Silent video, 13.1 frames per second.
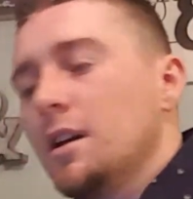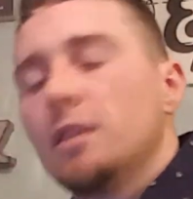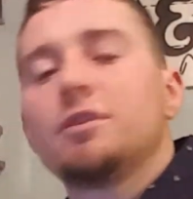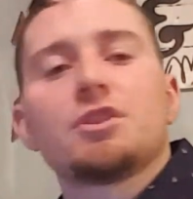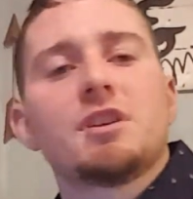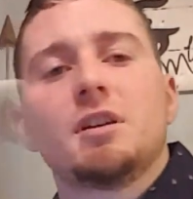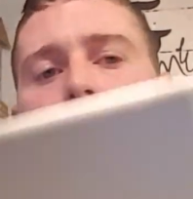
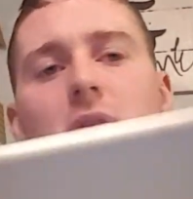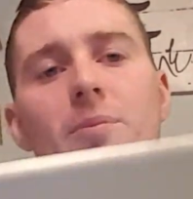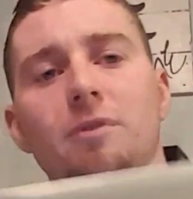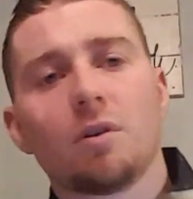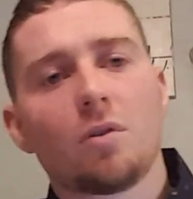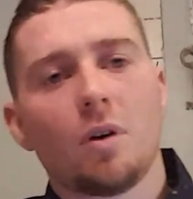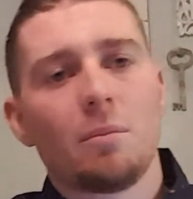Just get on
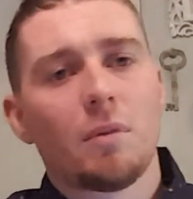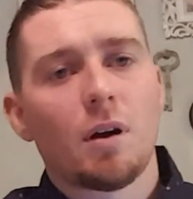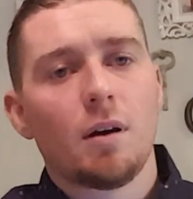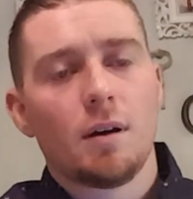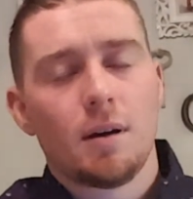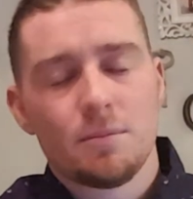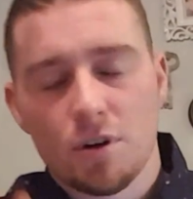
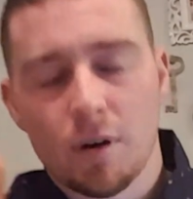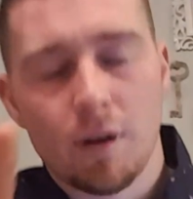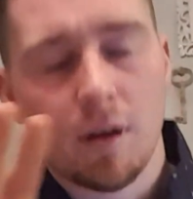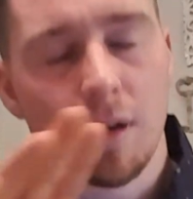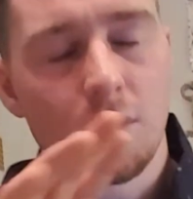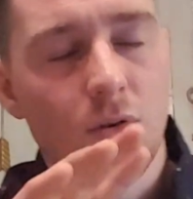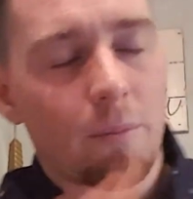
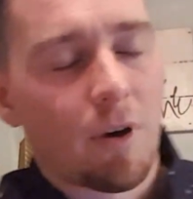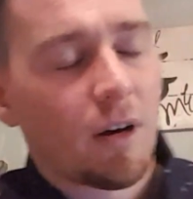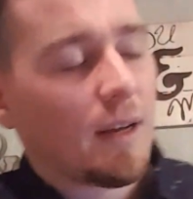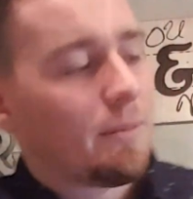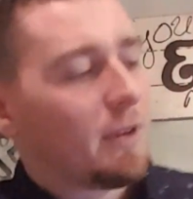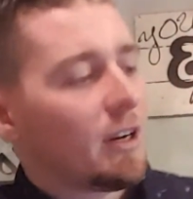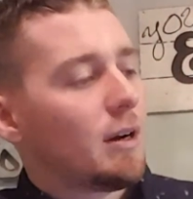
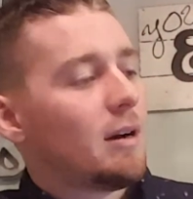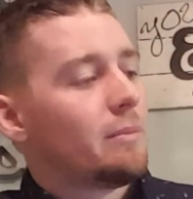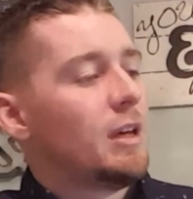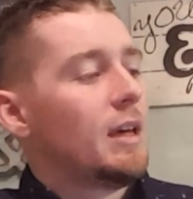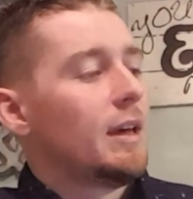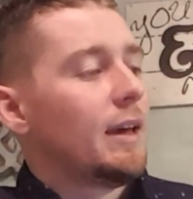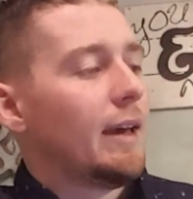CoinMarketCap.com
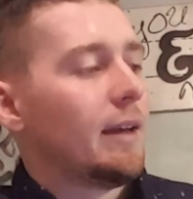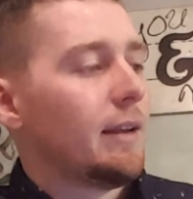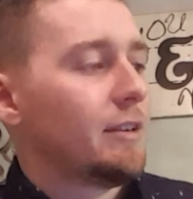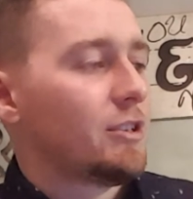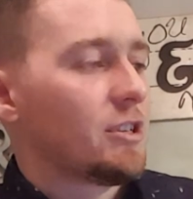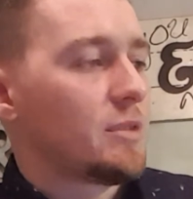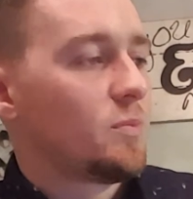
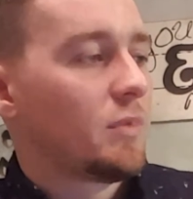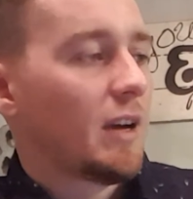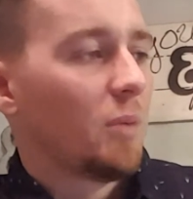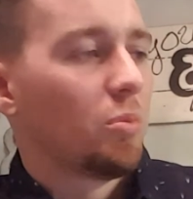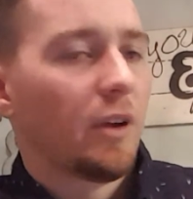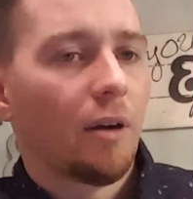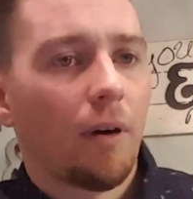and just kind
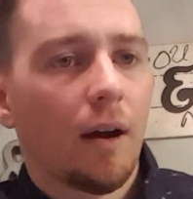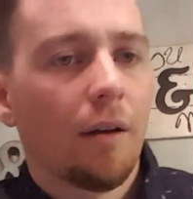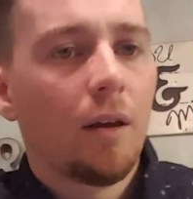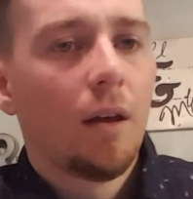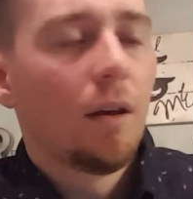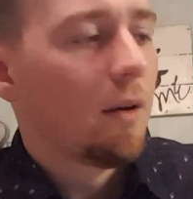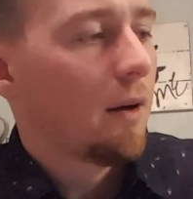of play around.
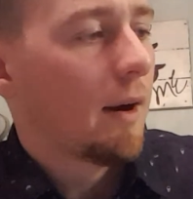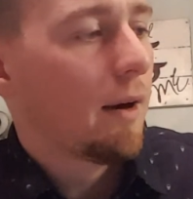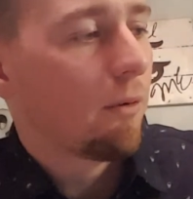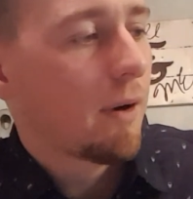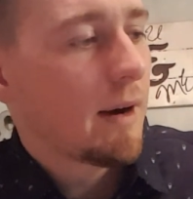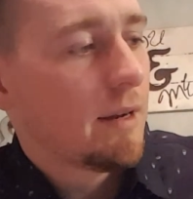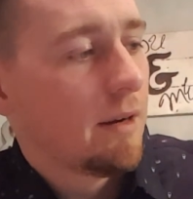All right,
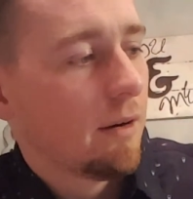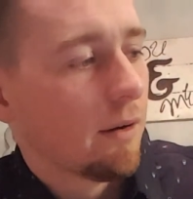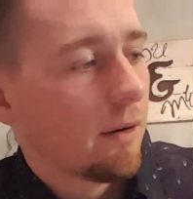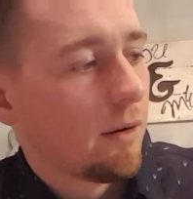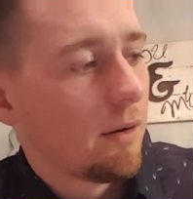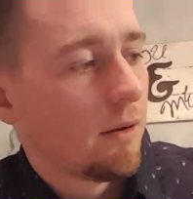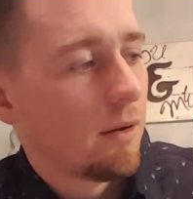right here,